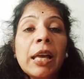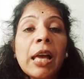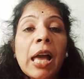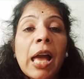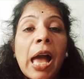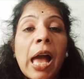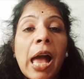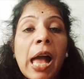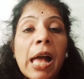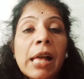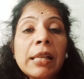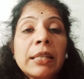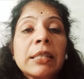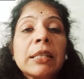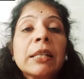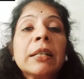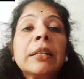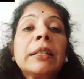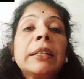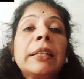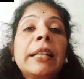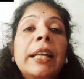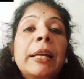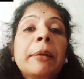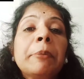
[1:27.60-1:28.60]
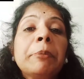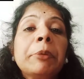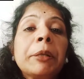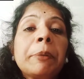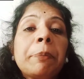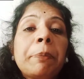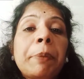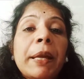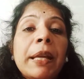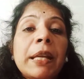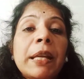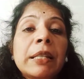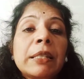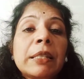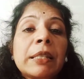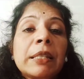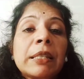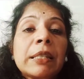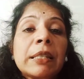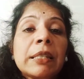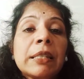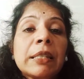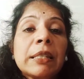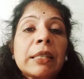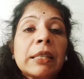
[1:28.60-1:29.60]
As her labor
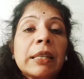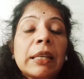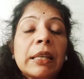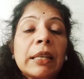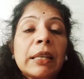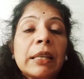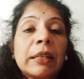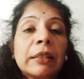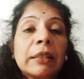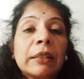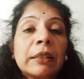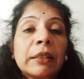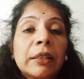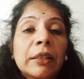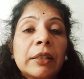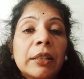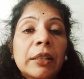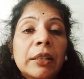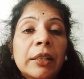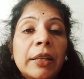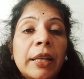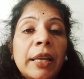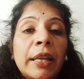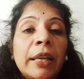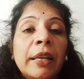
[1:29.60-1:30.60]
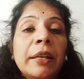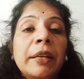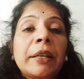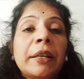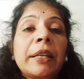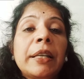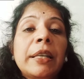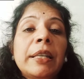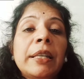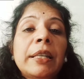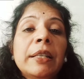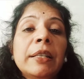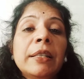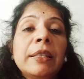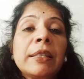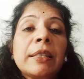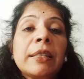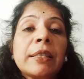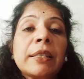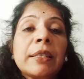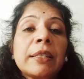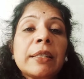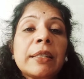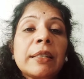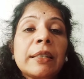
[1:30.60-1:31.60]
pains
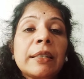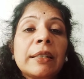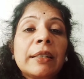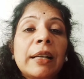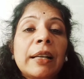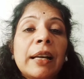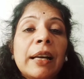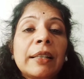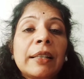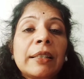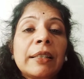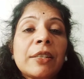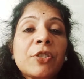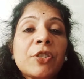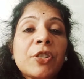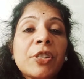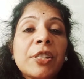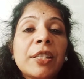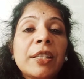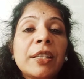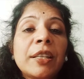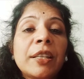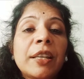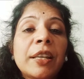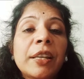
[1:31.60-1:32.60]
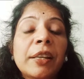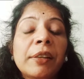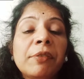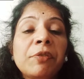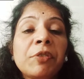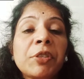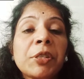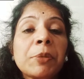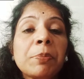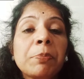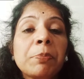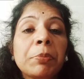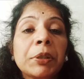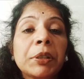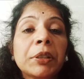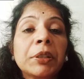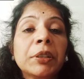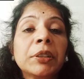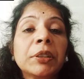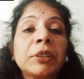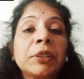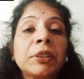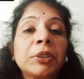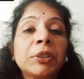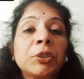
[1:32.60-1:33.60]
increase, she gives
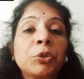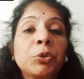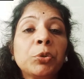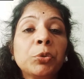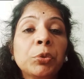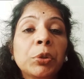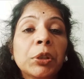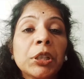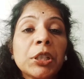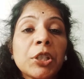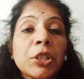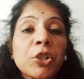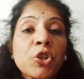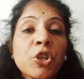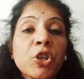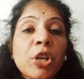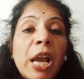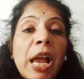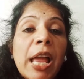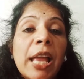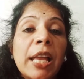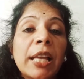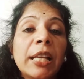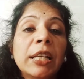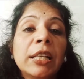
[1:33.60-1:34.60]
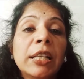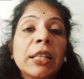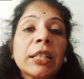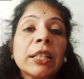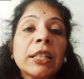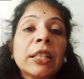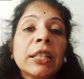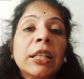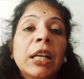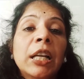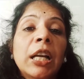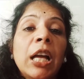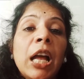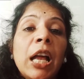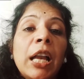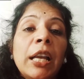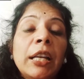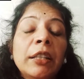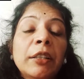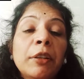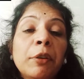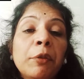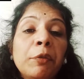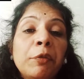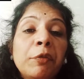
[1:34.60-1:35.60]
birth to her child
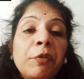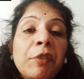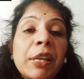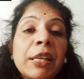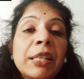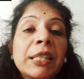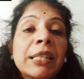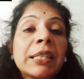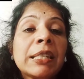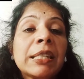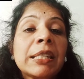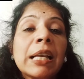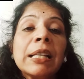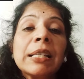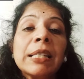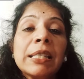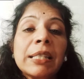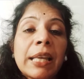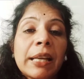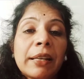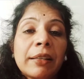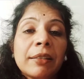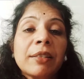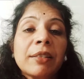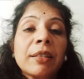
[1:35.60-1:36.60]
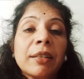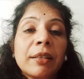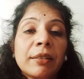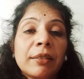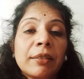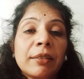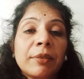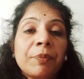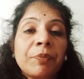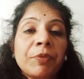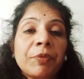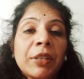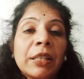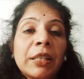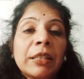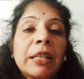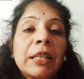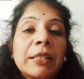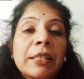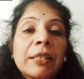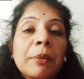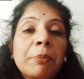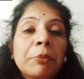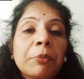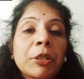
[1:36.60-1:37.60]
in the Vesa sector, that
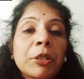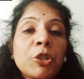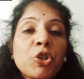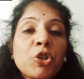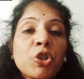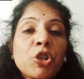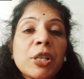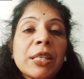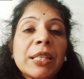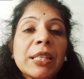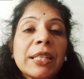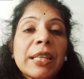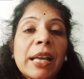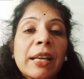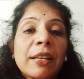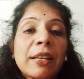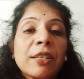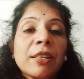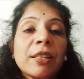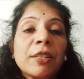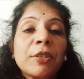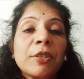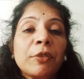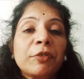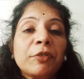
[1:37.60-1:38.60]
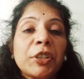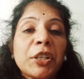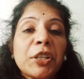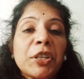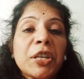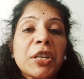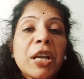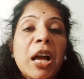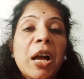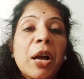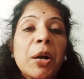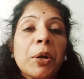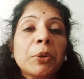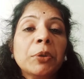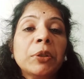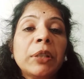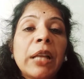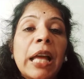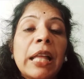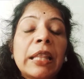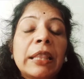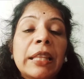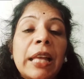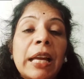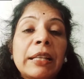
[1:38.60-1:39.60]
is a merchant sector of the town
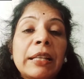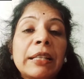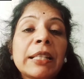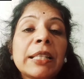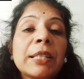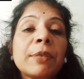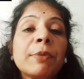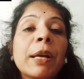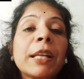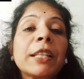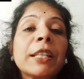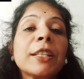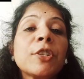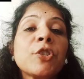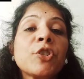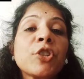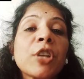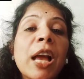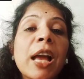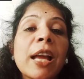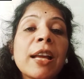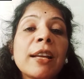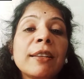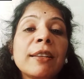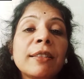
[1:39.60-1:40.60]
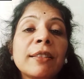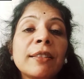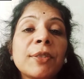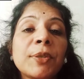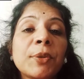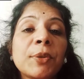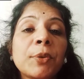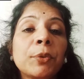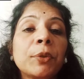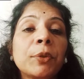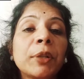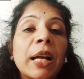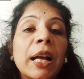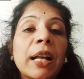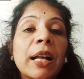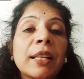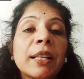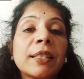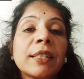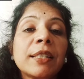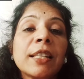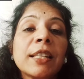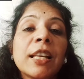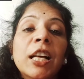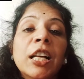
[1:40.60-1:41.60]
and that is where the child is known
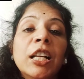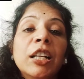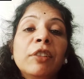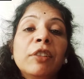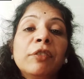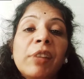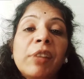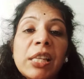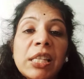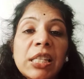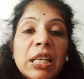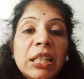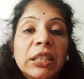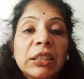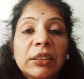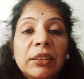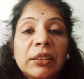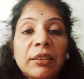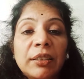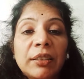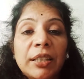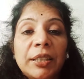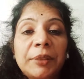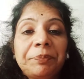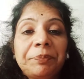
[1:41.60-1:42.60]
as Vessantara.